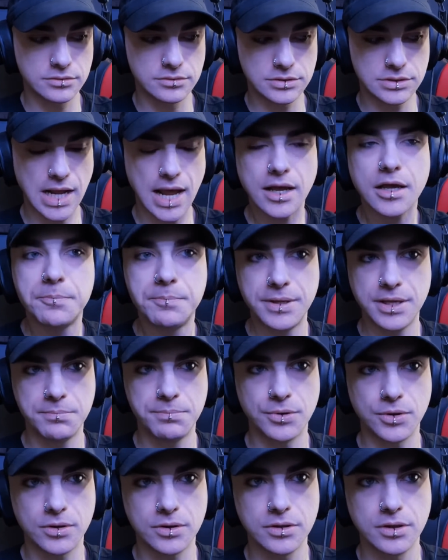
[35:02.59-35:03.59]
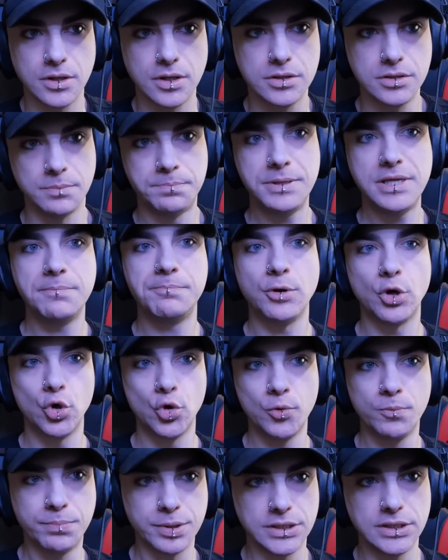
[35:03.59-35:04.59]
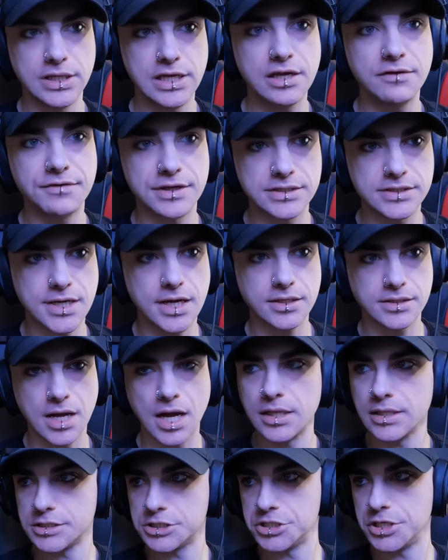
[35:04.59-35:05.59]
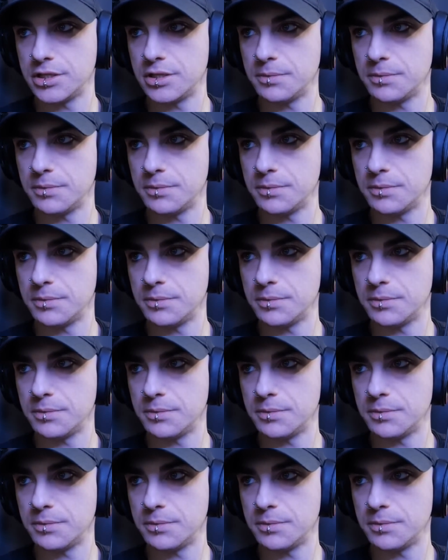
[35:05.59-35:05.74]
tech people, the people who believe in technology, the